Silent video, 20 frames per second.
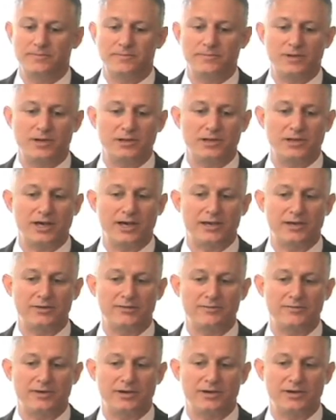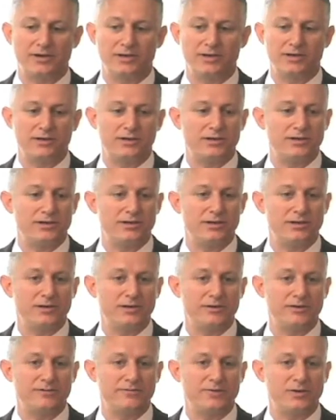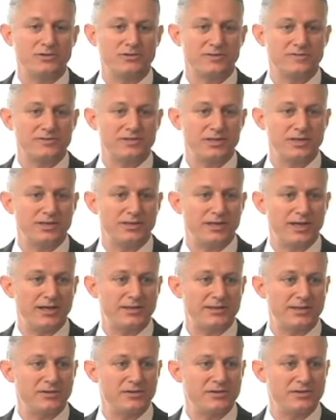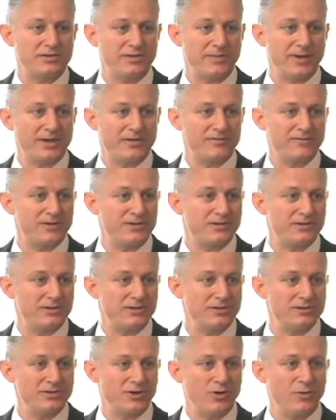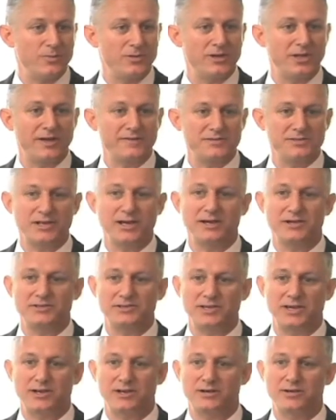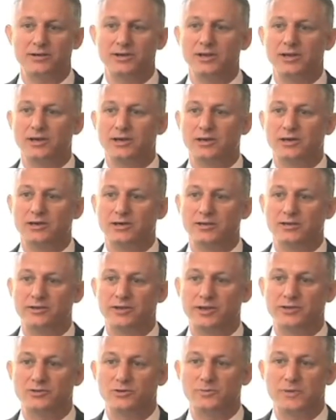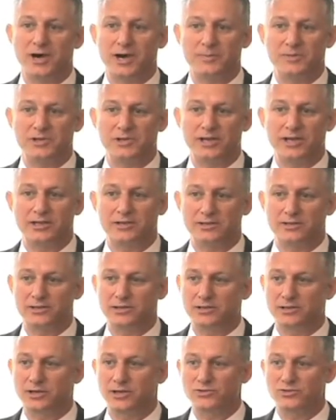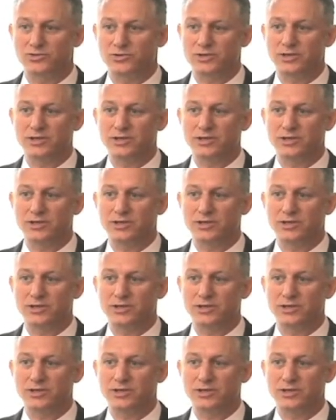A lot of folks have seen that there is a benefit to this open lifestyle center. They do populate the country.